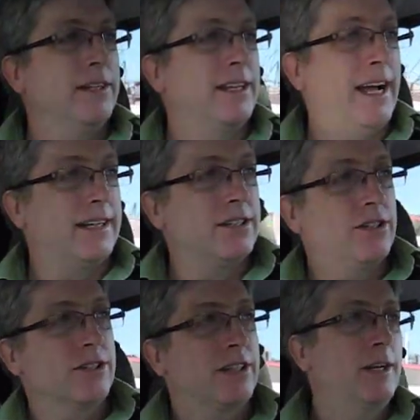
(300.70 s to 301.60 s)
taxes
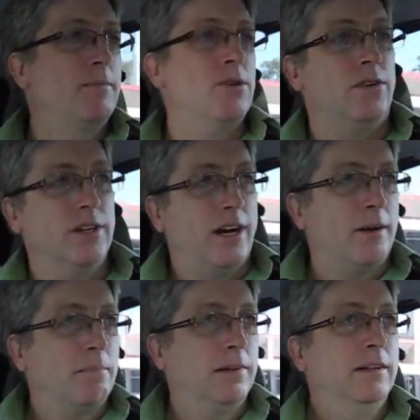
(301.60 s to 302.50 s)
just keep going up,
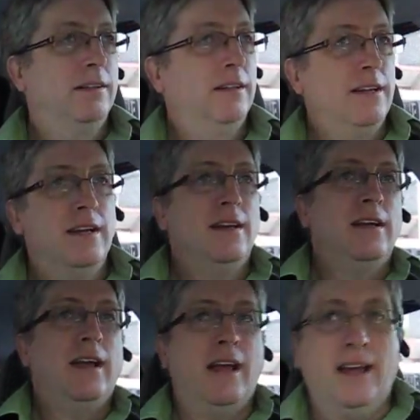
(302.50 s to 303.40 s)

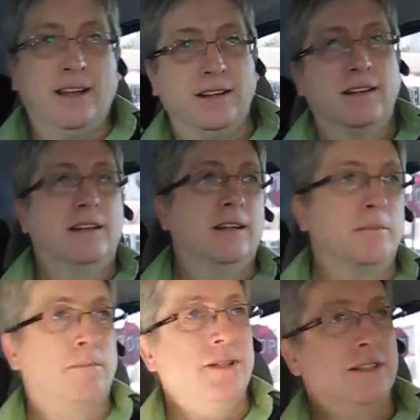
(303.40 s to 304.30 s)
and
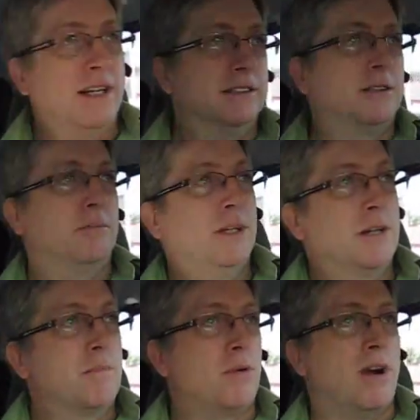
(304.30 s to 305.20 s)
it presents a
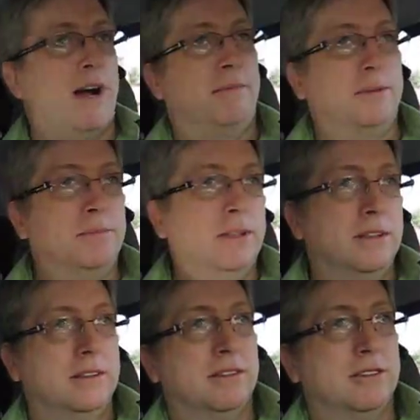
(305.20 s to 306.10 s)
big problem
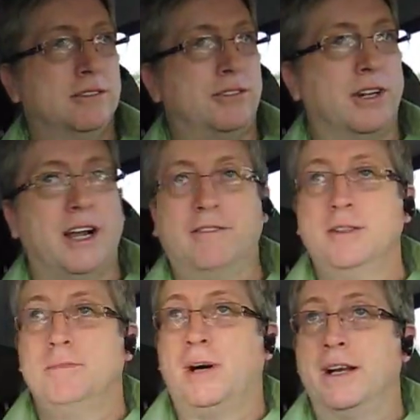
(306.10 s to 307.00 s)
for
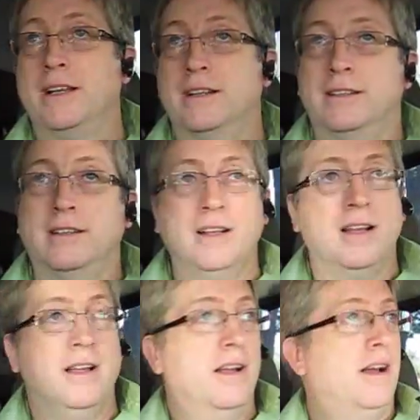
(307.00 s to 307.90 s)
everybody.
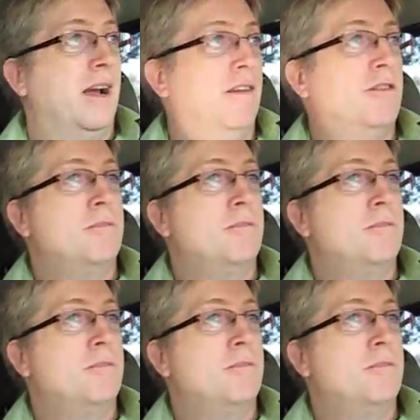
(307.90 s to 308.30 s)
Every